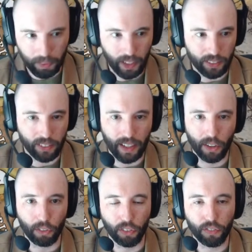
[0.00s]

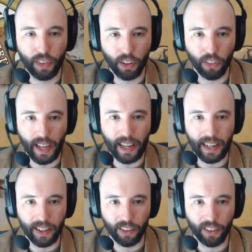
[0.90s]
It'll fulfill that
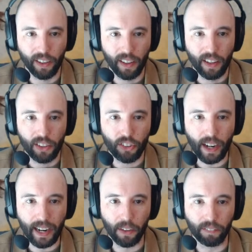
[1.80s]
inner
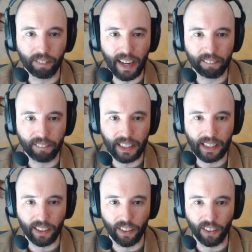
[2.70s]
child map
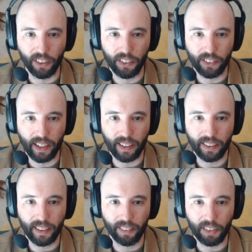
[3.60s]
making urge that
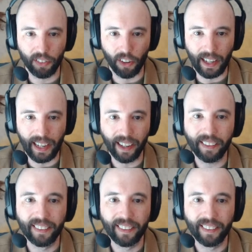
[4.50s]
we've all had.